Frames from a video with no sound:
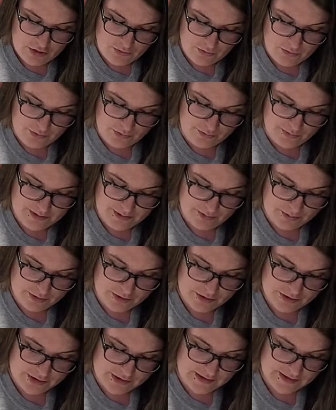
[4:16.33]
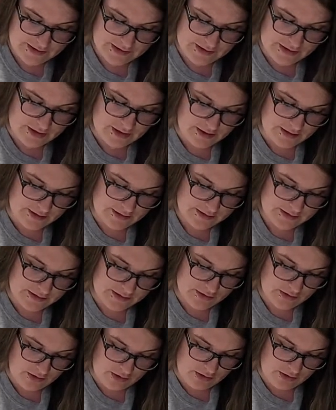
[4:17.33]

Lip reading: We're going to push these dots